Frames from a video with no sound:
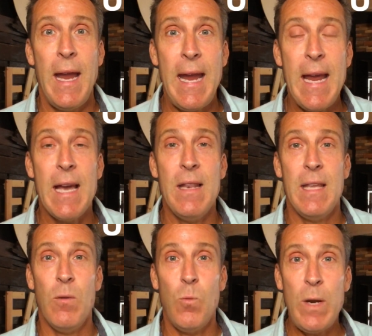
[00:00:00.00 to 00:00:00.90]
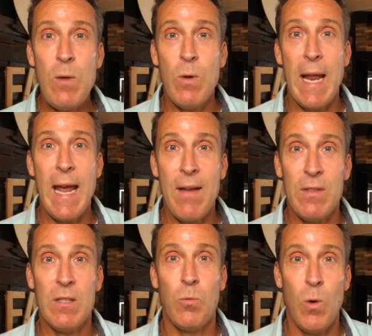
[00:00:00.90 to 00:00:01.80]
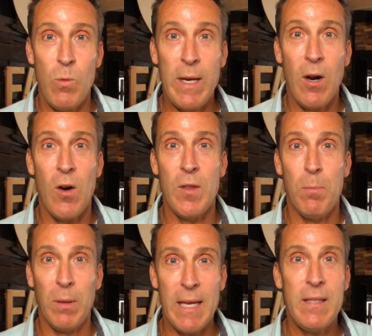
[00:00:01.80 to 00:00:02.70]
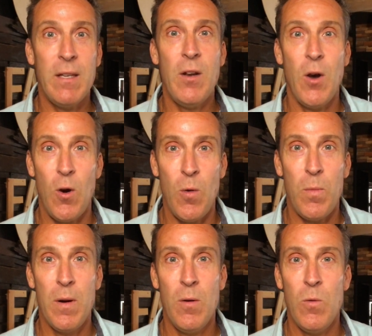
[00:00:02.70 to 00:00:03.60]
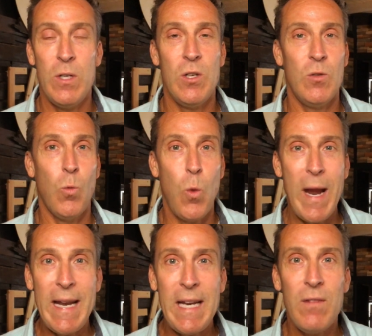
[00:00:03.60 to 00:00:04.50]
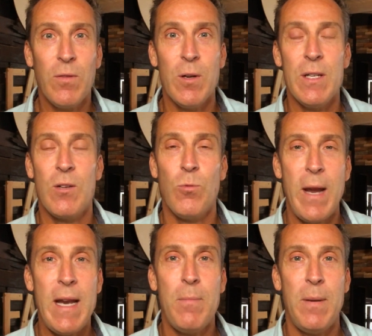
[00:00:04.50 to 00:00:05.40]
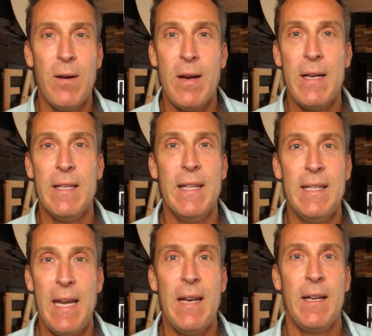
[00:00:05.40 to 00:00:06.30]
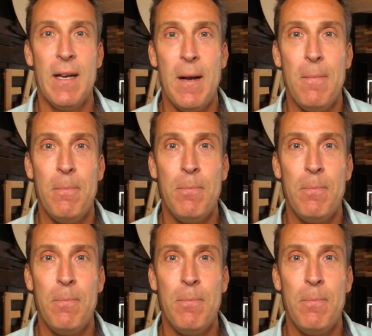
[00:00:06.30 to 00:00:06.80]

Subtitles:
and that we would have this, what we call the blessed hope, which is waiting for his great appearing in the day to come.